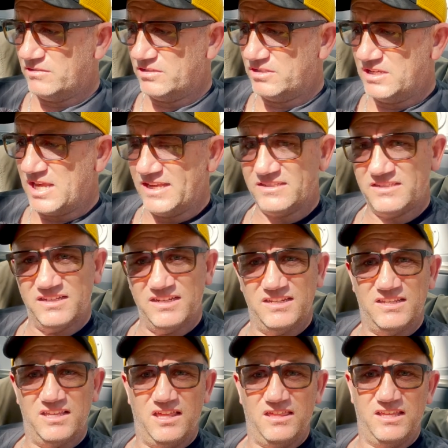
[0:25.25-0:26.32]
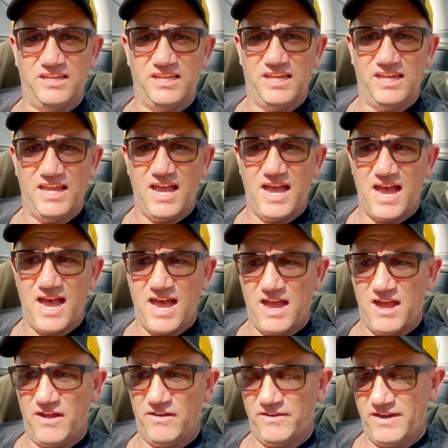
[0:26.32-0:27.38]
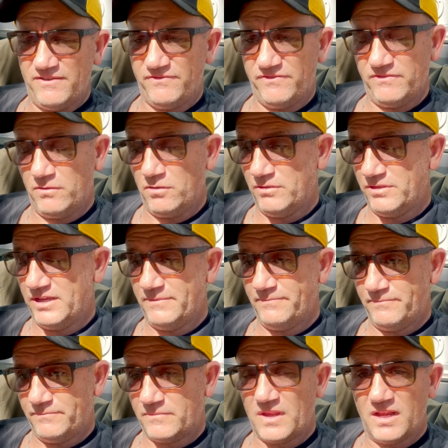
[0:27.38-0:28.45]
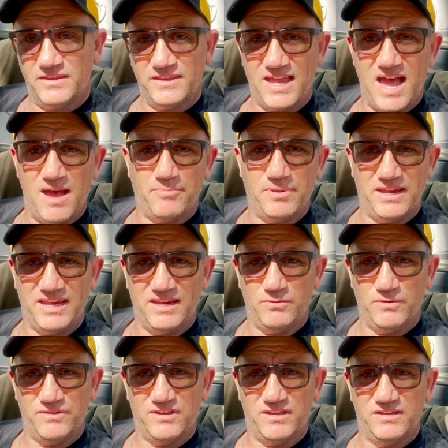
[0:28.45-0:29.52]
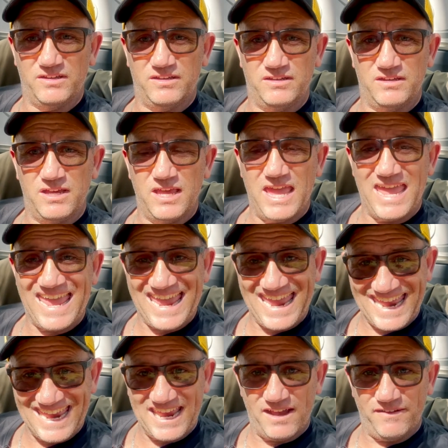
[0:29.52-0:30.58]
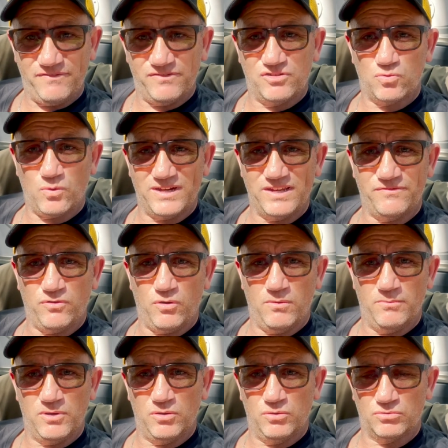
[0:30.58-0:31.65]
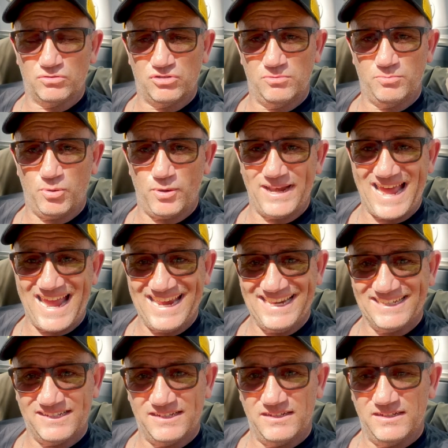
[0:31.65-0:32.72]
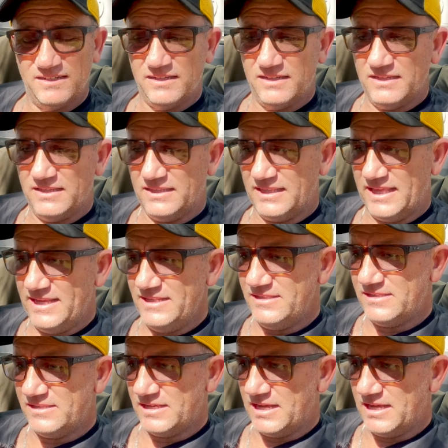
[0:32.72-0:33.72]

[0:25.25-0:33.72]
Tested the RF or the RP with the EF 24mm 2.8 lens.